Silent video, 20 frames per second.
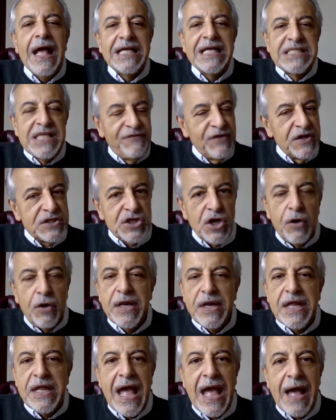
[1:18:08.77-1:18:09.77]
as if it's
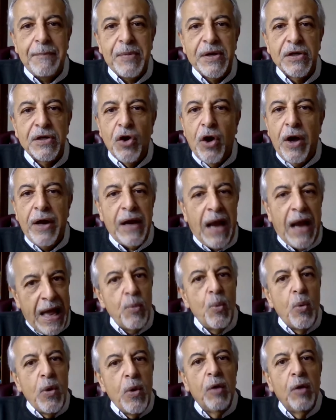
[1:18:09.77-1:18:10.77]
already happened, not
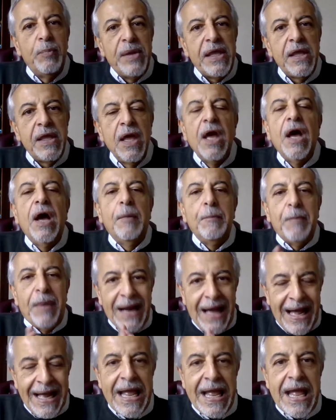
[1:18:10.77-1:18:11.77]
I will be,
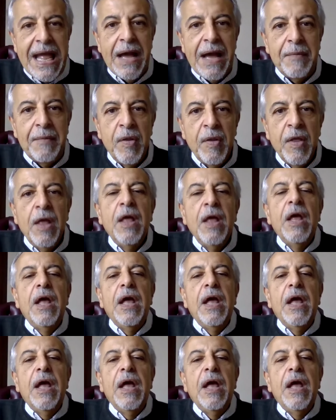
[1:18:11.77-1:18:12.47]
but I am.